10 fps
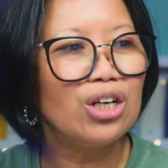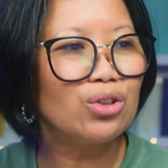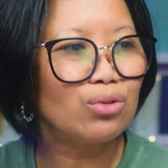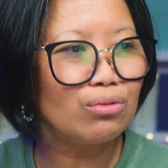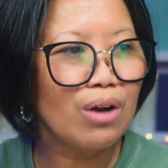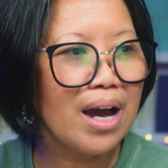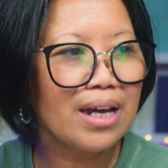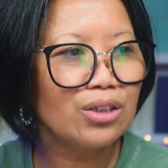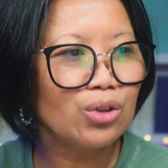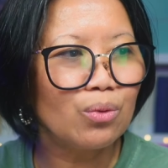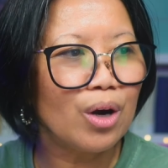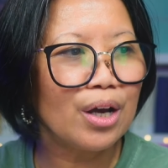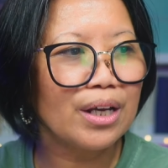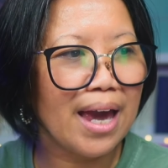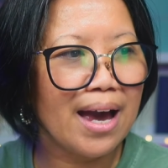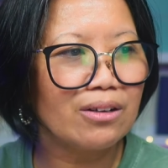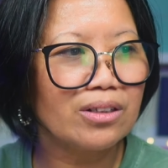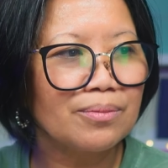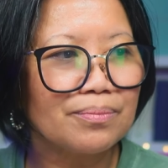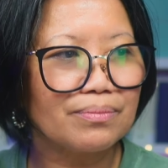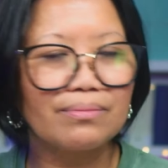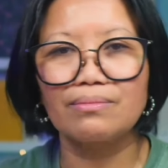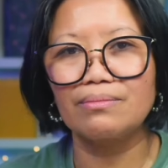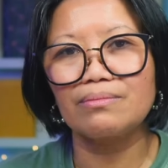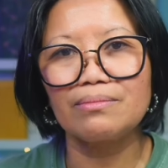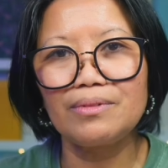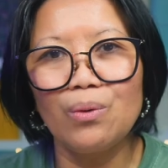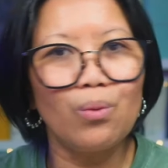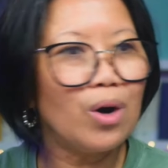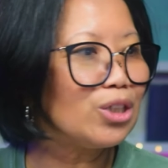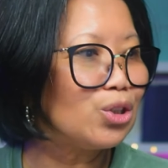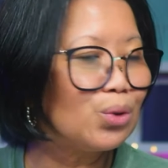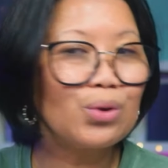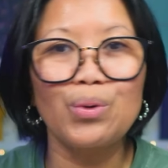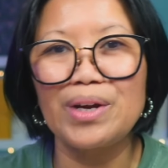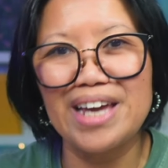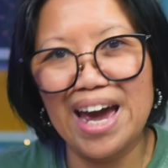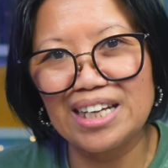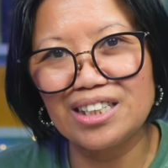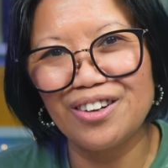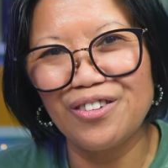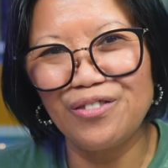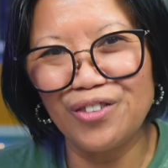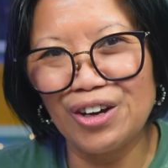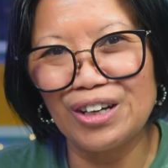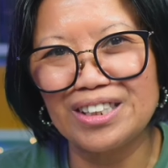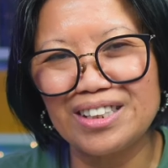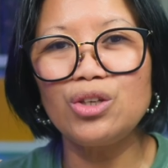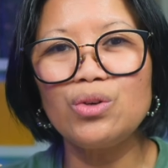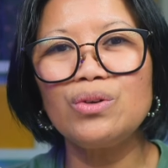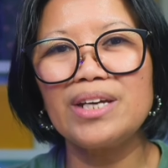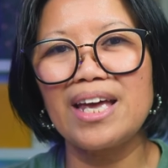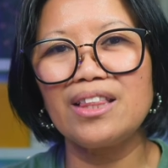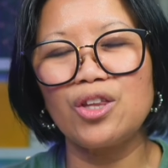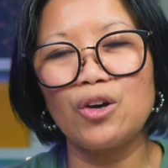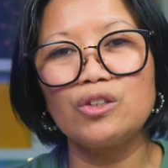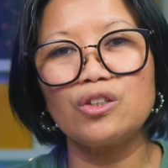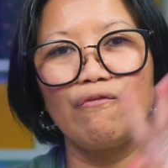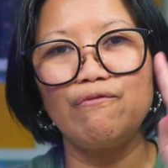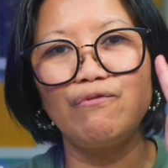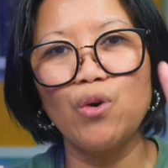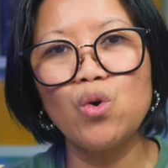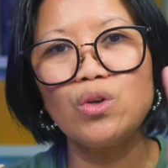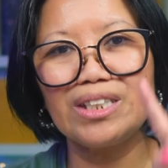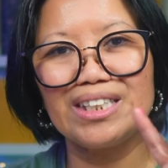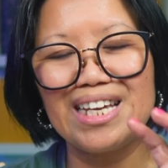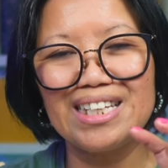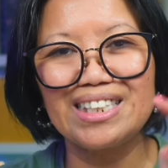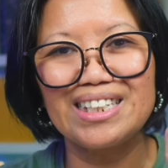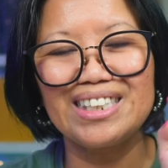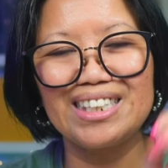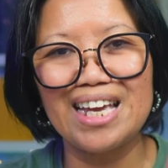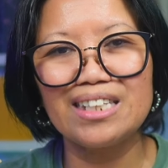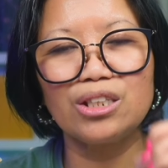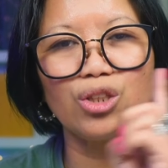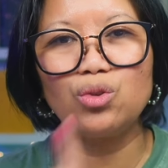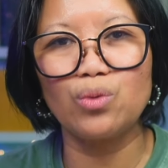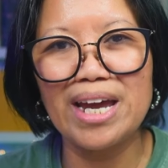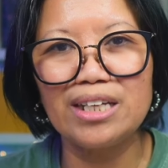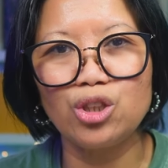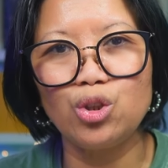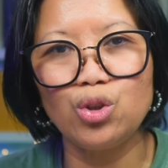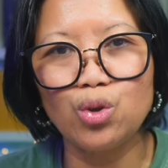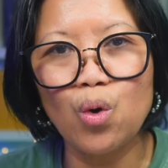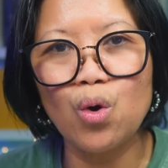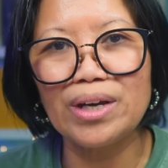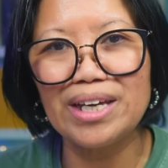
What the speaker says: trying to work out what to create first. You'll get those 4 scenes sent straight to your